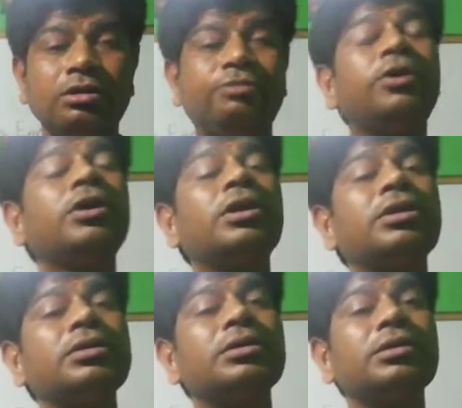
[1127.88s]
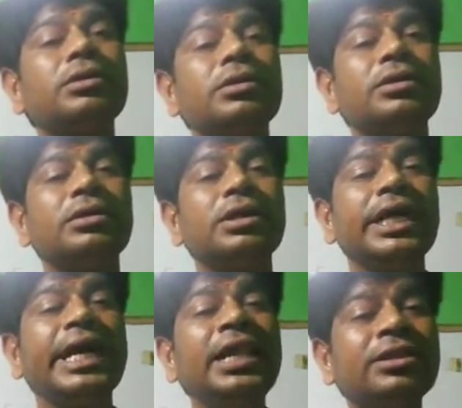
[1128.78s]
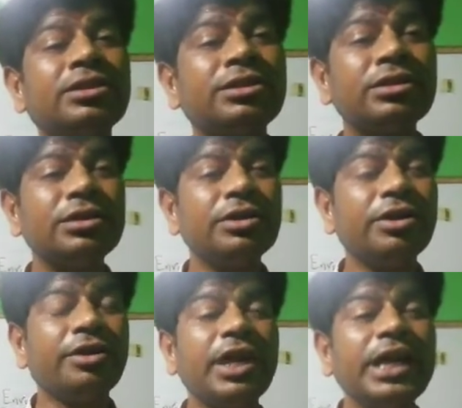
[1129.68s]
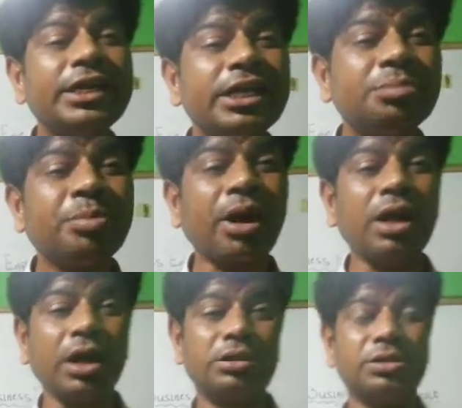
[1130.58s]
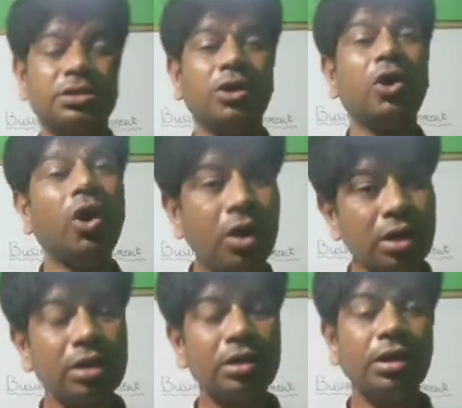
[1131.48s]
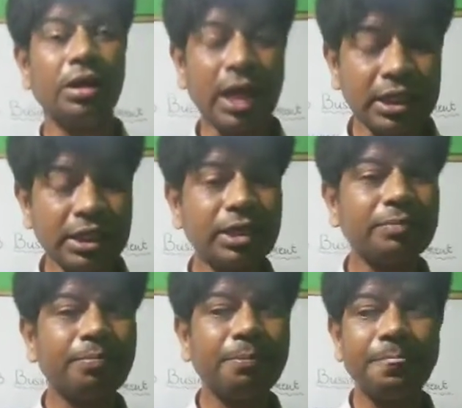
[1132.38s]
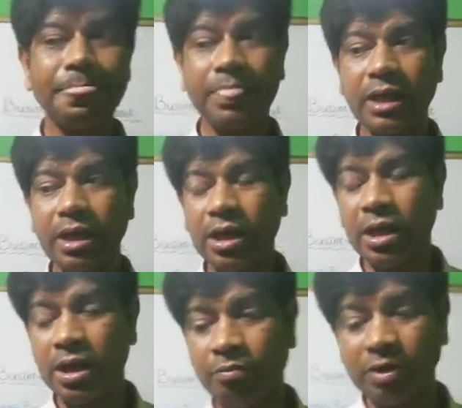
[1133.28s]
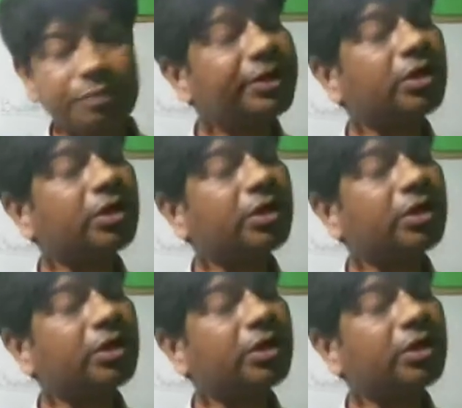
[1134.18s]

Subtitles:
for health related products, or rather what we